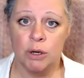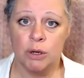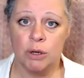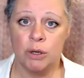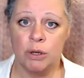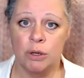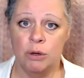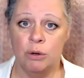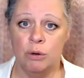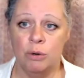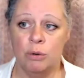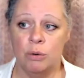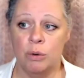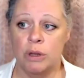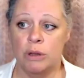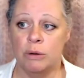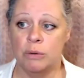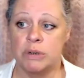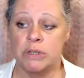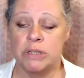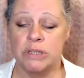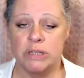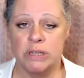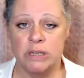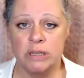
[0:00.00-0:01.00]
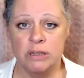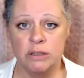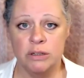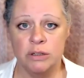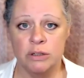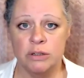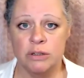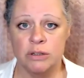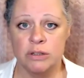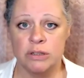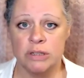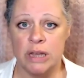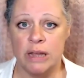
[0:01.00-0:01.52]
who they were
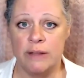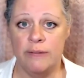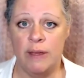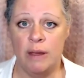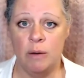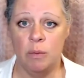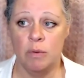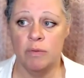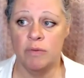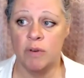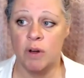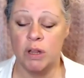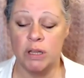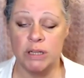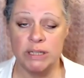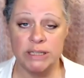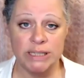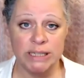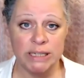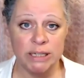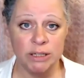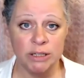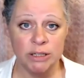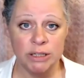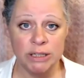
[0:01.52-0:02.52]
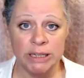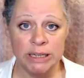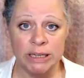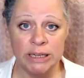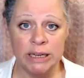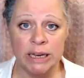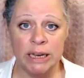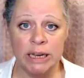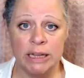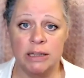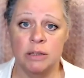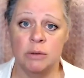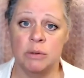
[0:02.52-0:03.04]
seniors, and they were volunteering,
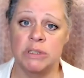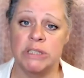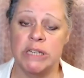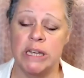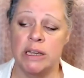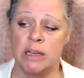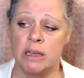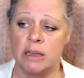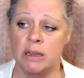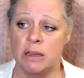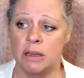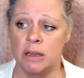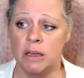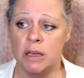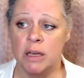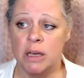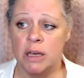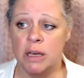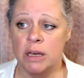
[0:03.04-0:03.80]
and they were taking